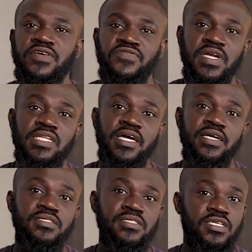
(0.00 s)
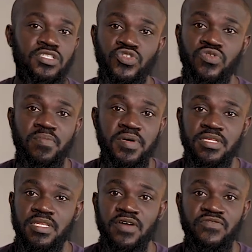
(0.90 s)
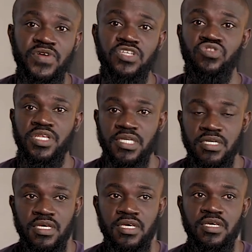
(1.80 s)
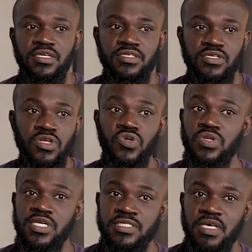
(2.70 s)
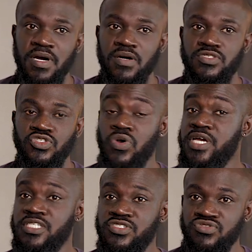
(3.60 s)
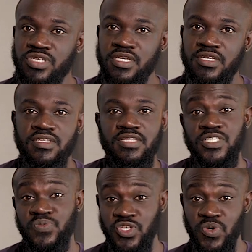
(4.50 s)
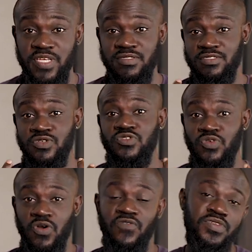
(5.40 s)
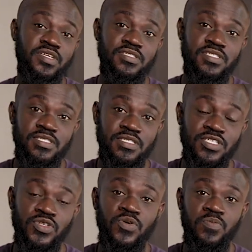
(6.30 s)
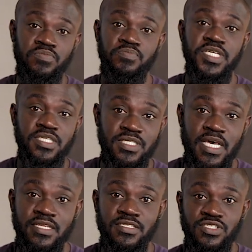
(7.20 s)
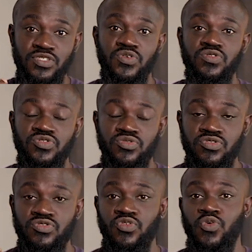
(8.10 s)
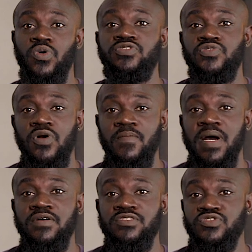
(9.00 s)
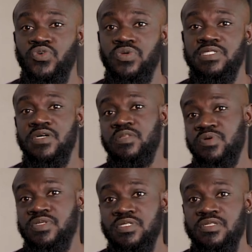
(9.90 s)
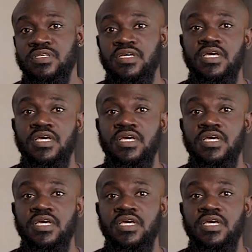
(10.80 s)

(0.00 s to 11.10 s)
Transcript: If a client hits you up and they are virtually clueless about your industry, that's where your confidence, you know, peaks, and you know, you know what to talk about, you know what to tell the person,